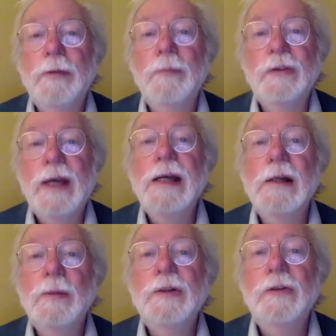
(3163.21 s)

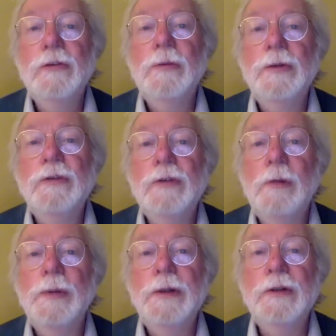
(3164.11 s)
scale, which is
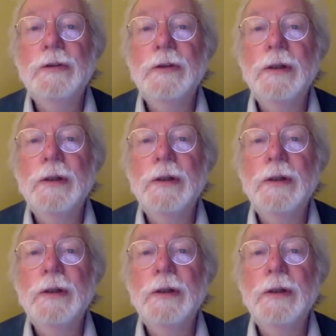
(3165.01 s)
competition.